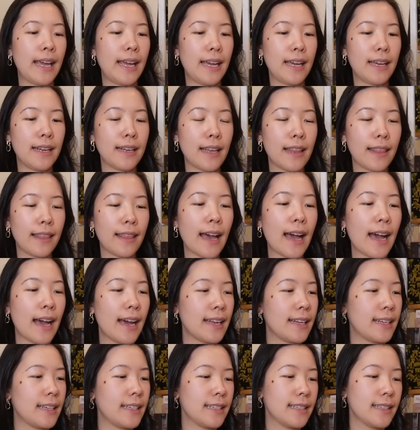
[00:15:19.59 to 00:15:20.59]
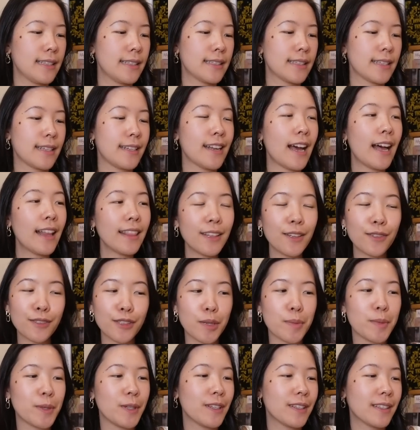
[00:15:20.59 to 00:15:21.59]
And that is not the
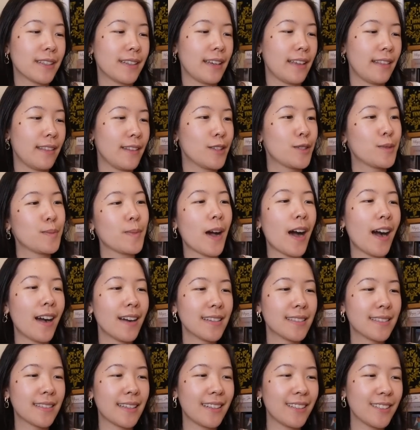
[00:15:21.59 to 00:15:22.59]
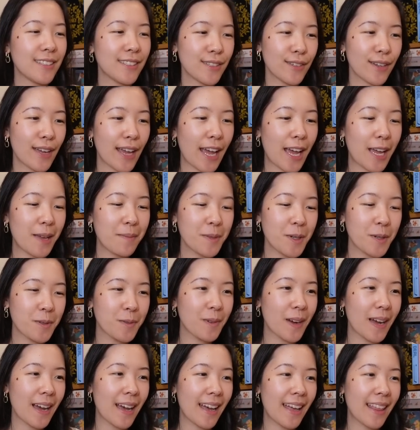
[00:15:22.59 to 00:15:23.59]
only book in this box. It also came
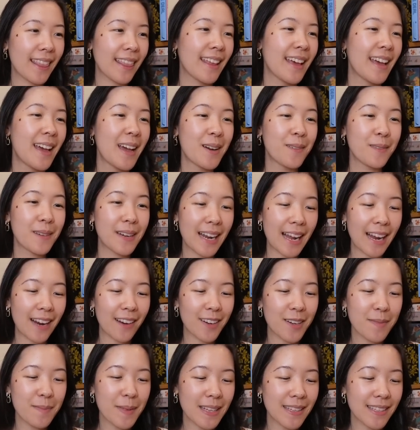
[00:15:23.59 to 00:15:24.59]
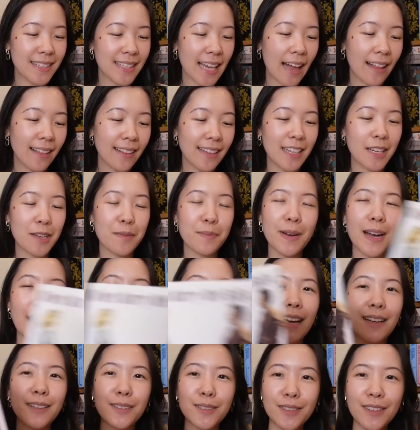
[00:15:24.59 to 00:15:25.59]
with When Harry Met Sally
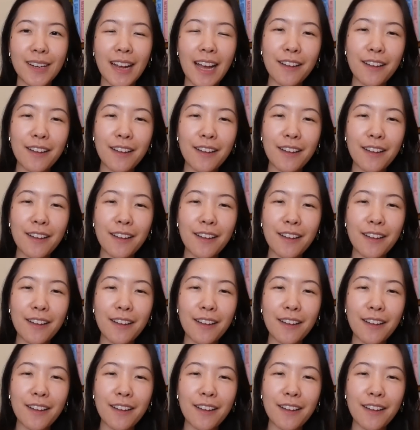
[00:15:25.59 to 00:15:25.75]
by Nora